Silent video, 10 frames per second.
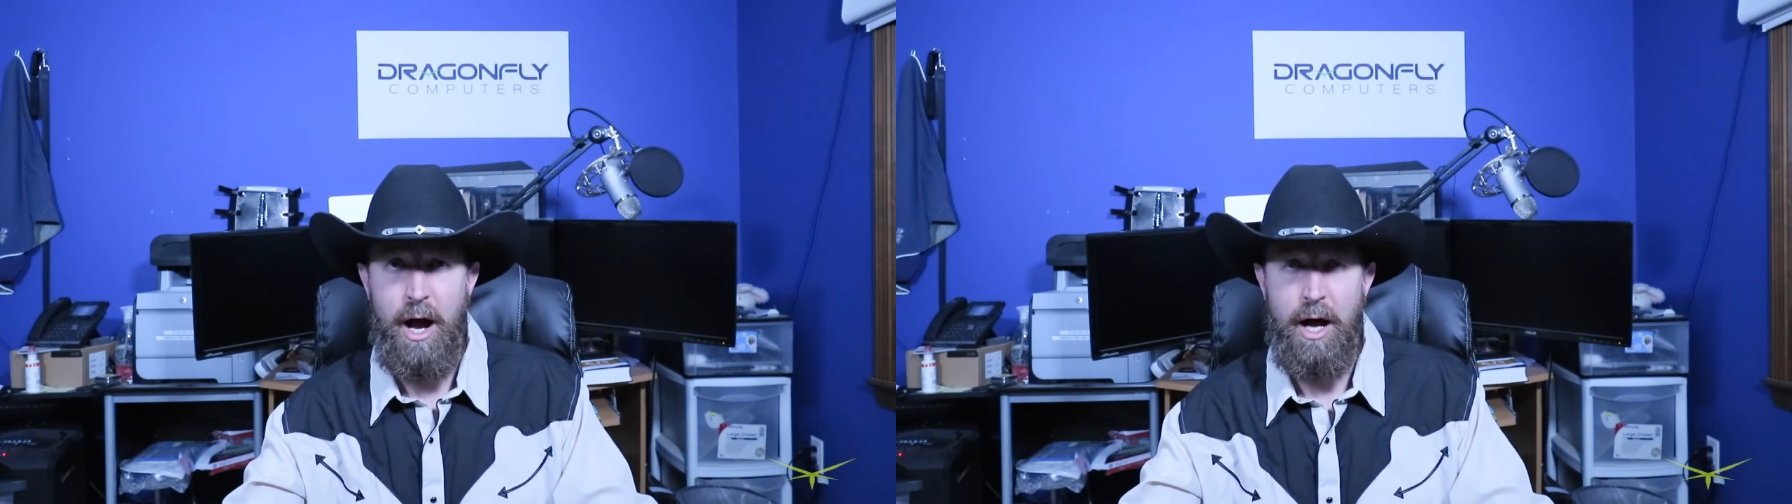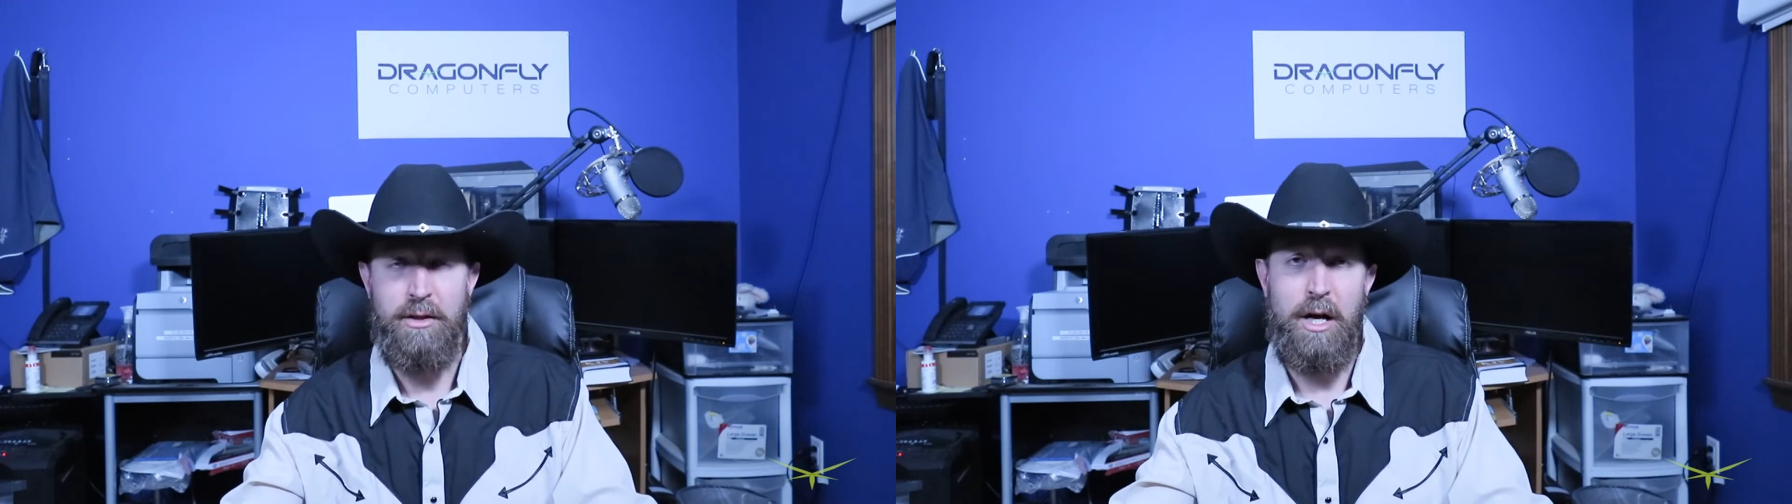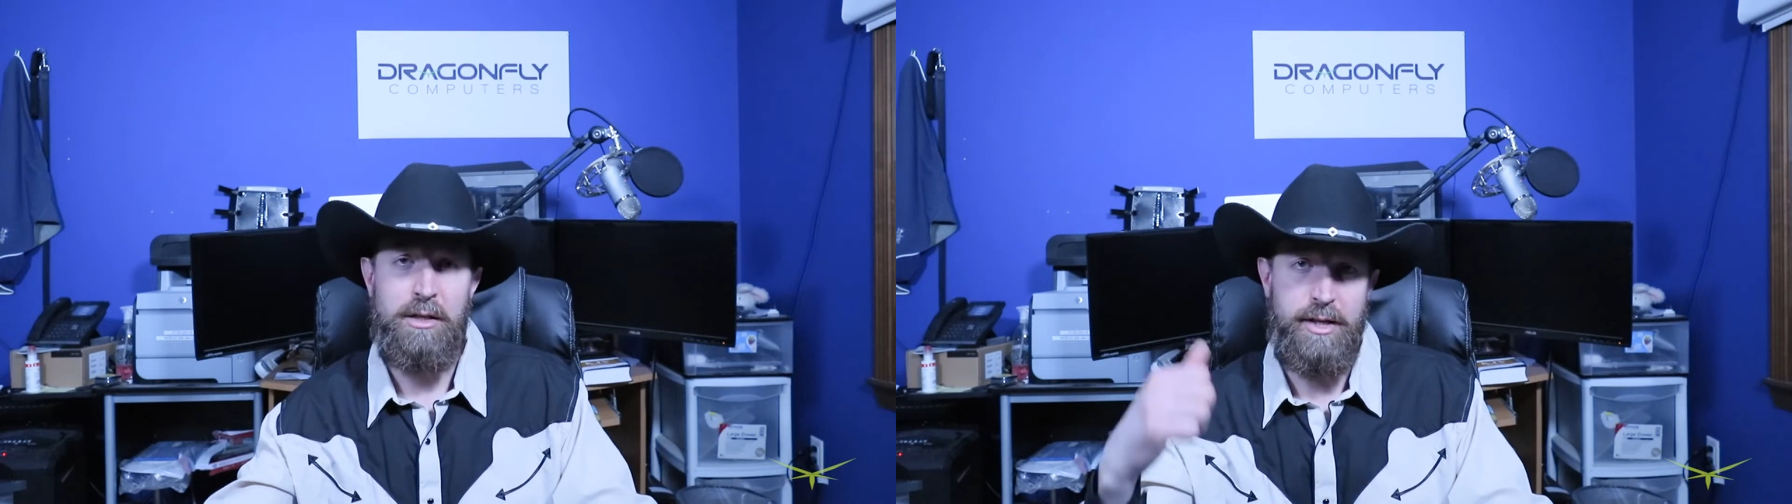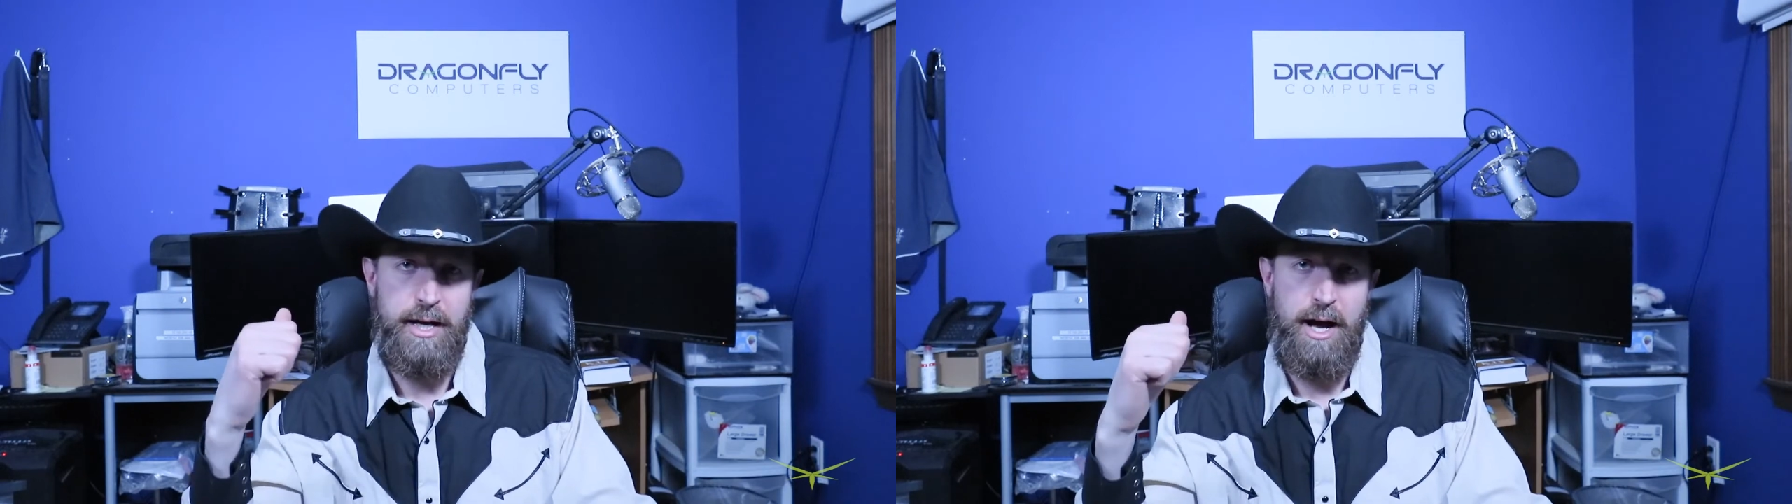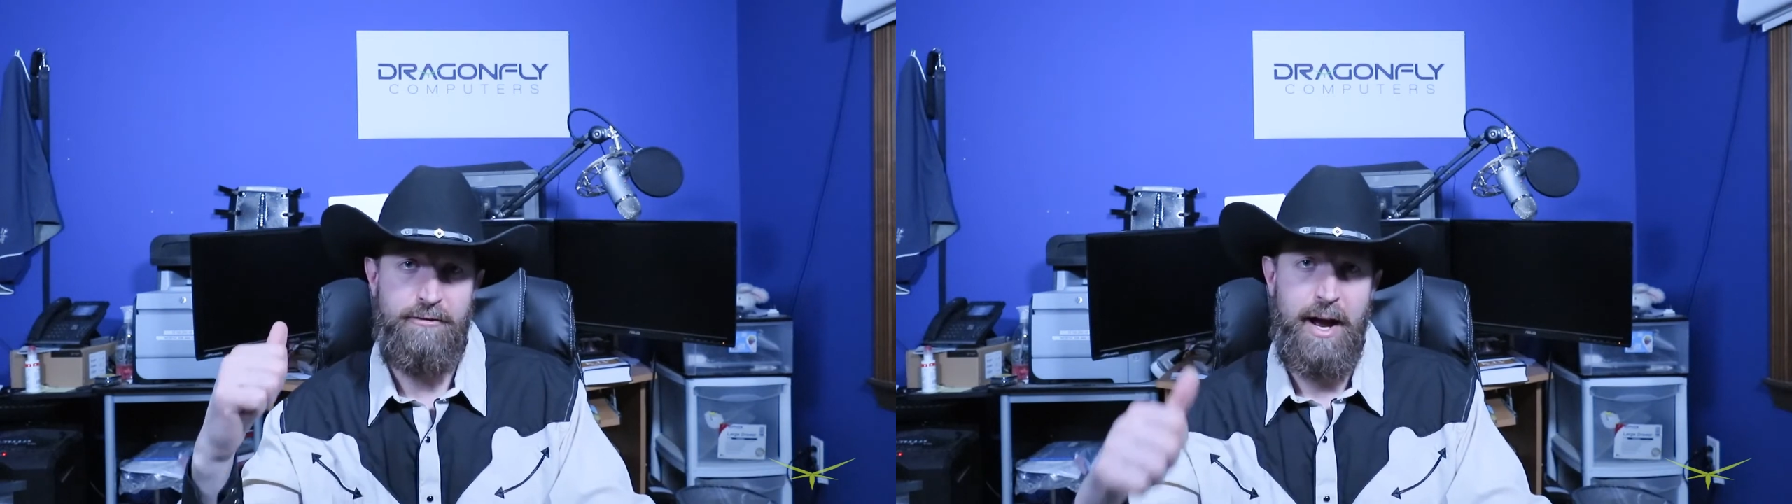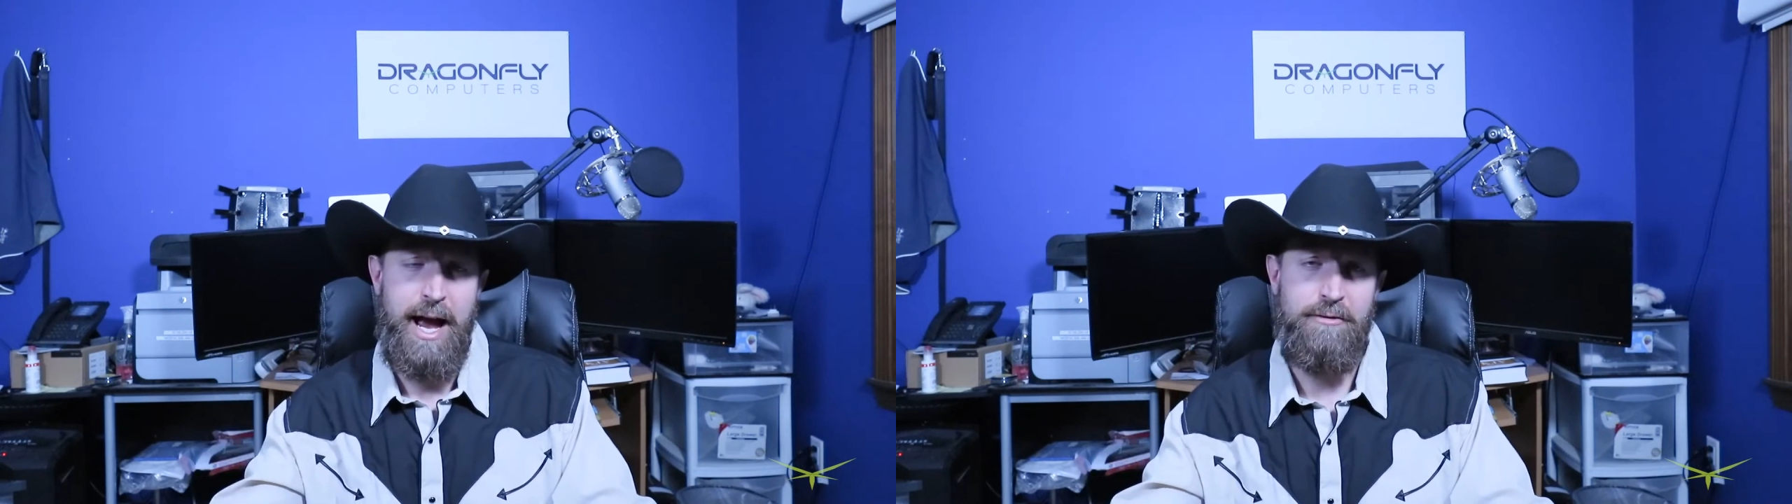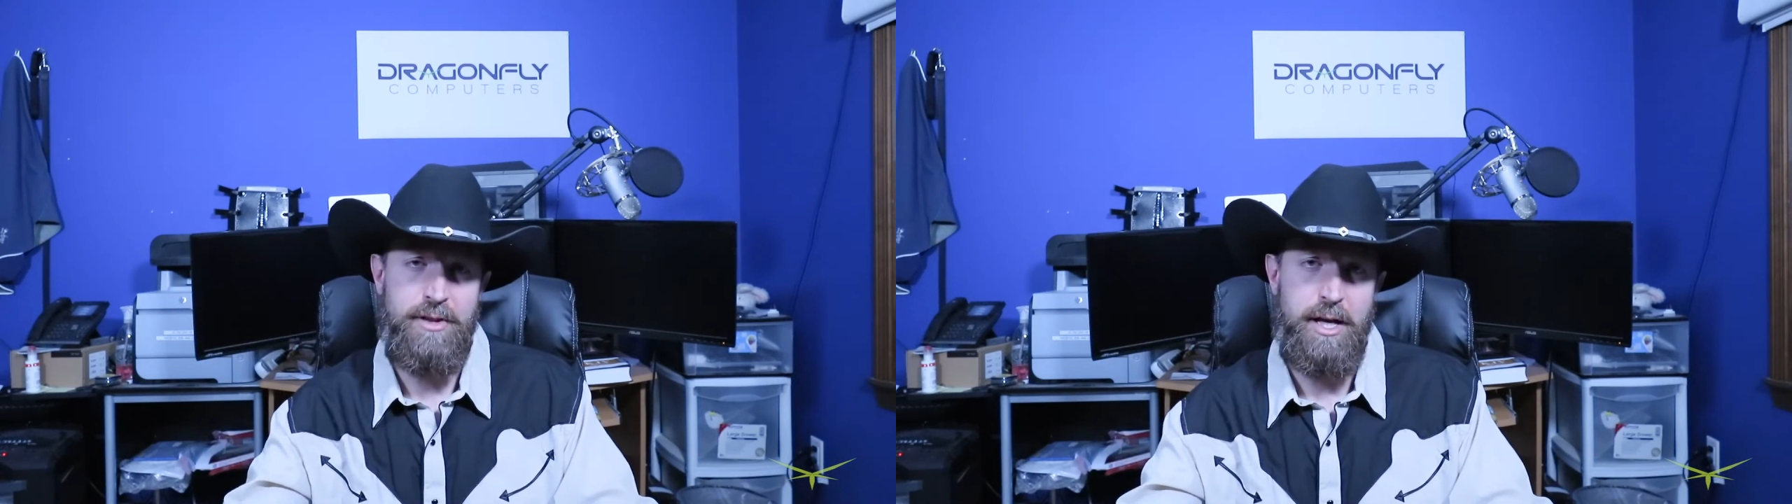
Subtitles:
Luckily enough, I have